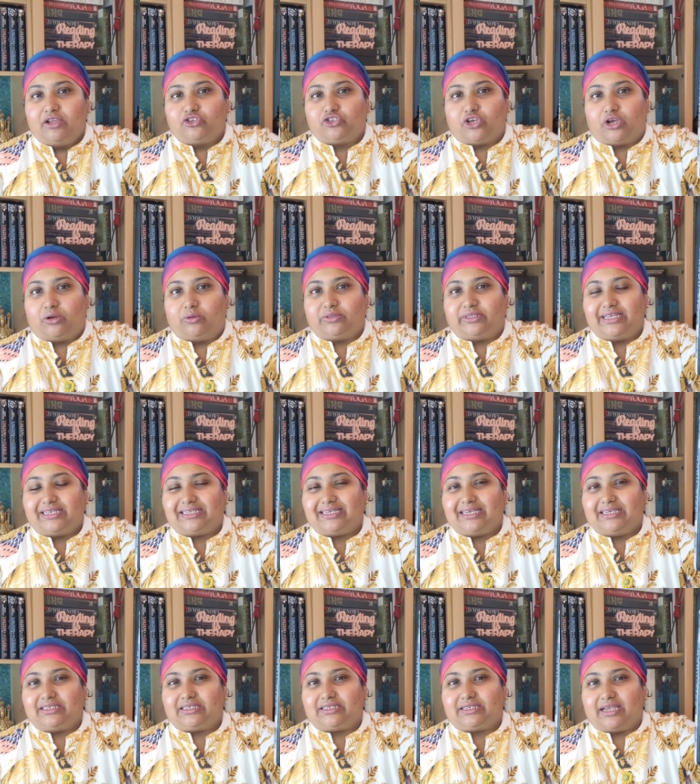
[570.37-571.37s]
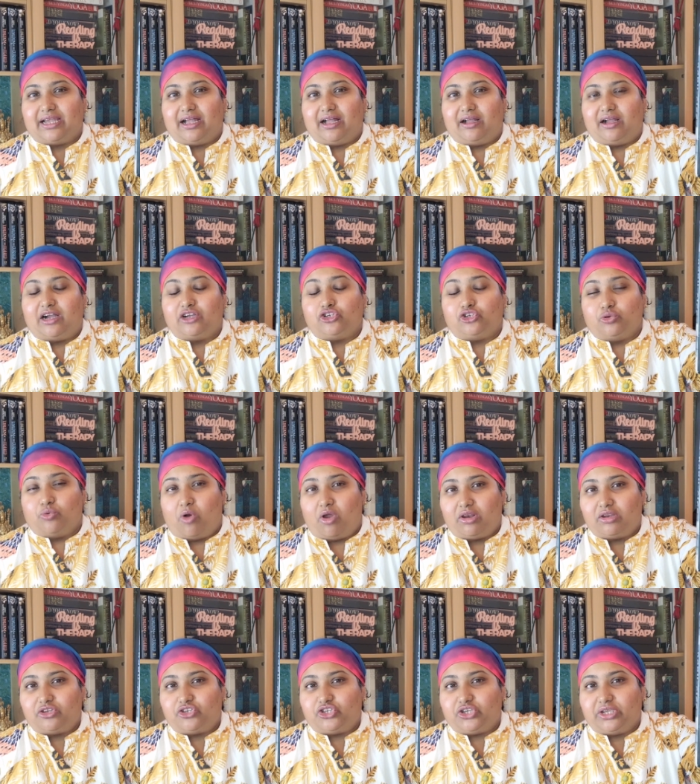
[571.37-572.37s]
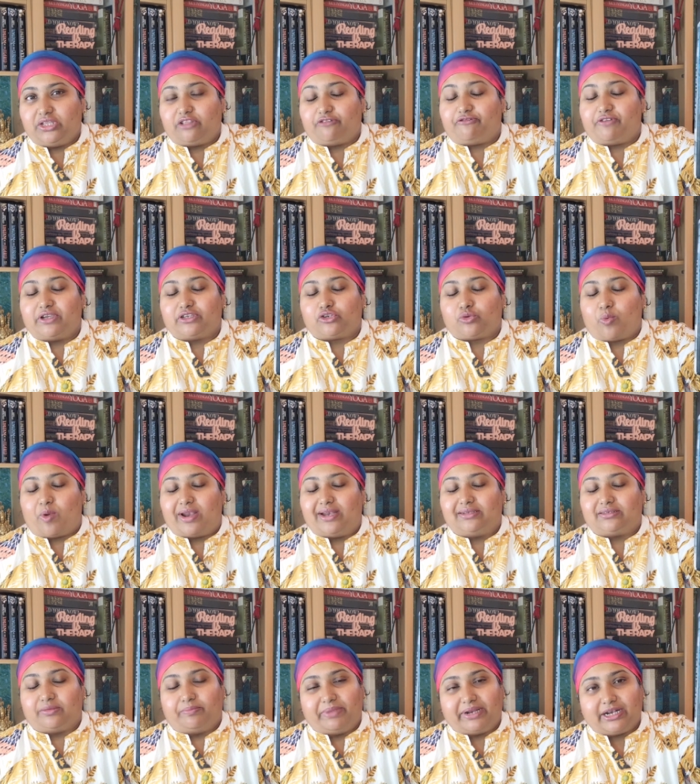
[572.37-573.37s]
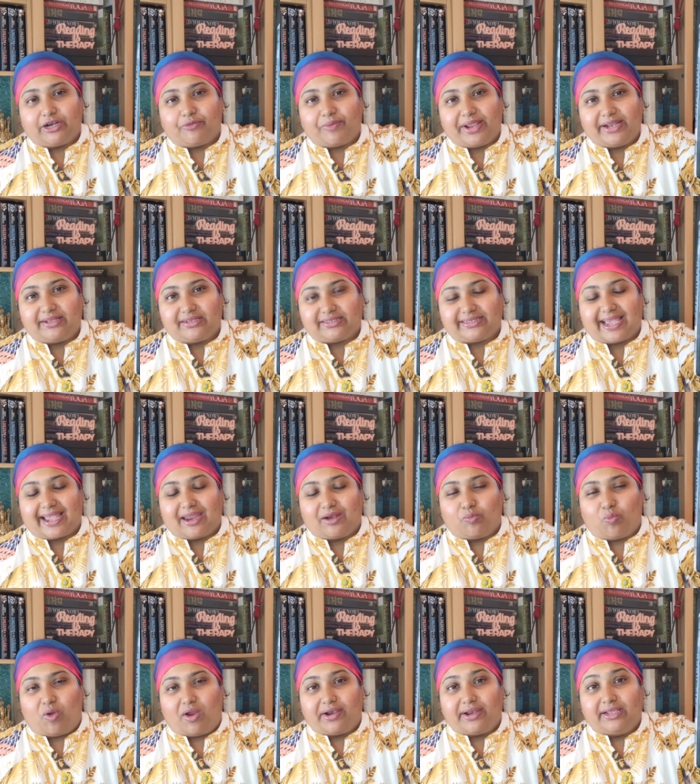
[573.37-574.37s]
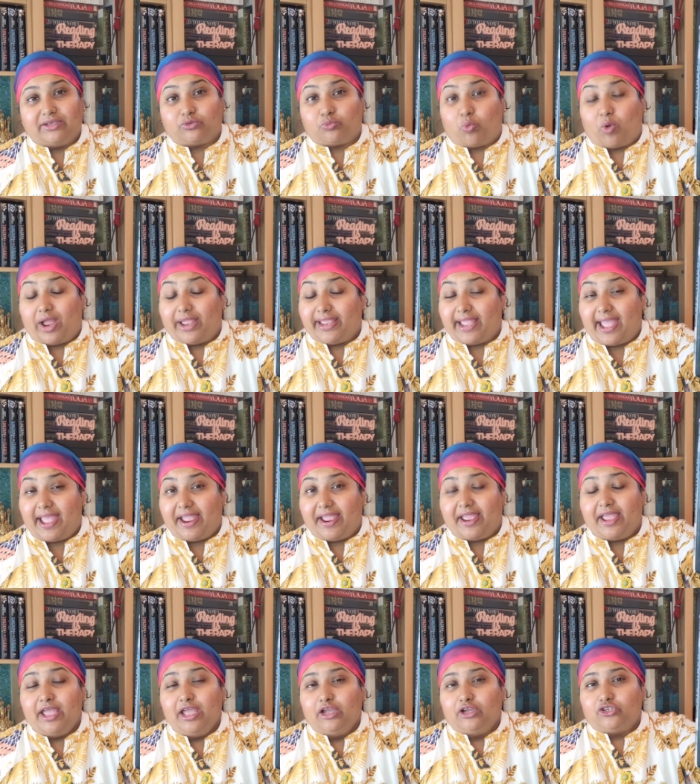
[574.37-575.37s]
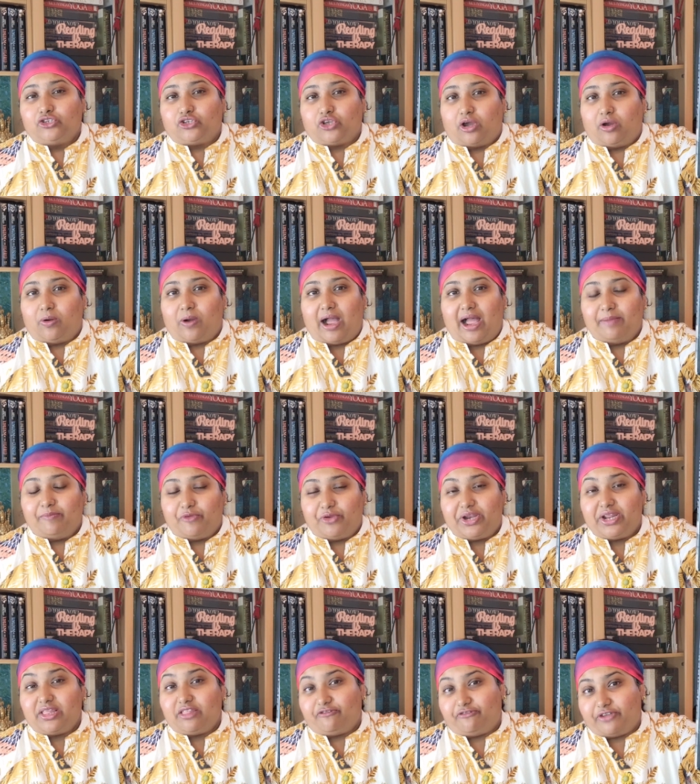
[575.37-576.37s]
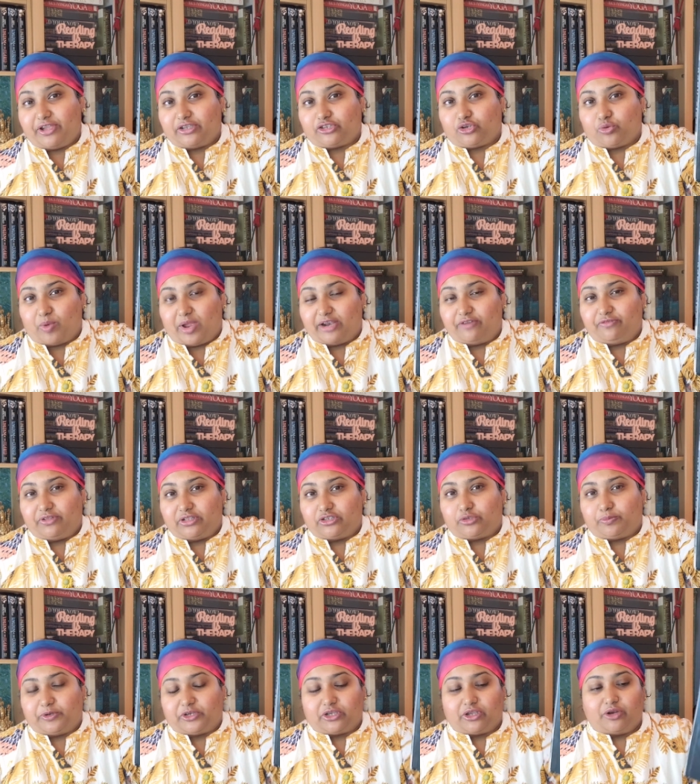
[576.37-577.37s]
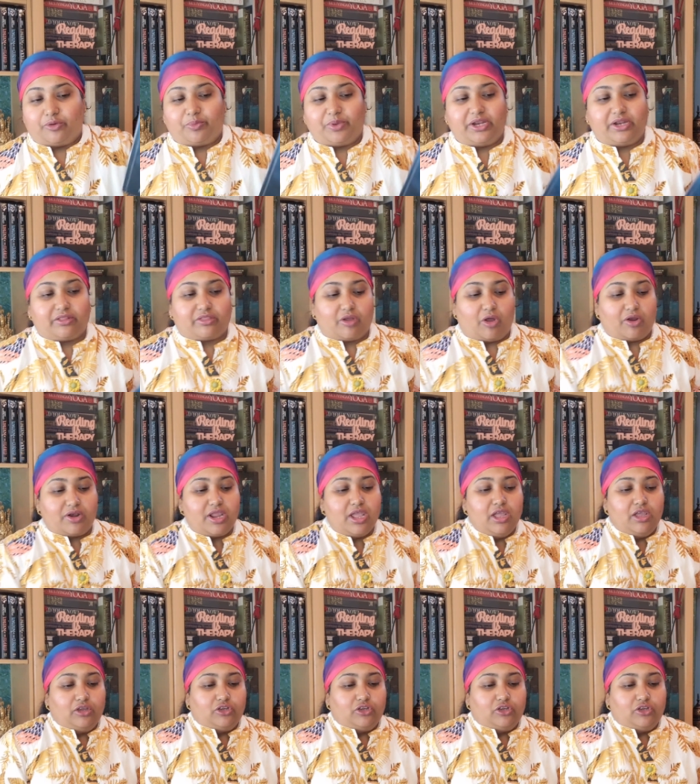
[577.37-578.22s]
So this is a duology. The first one is a middle grade, the second one is YA. So I'm reading the first one for this particular readathon.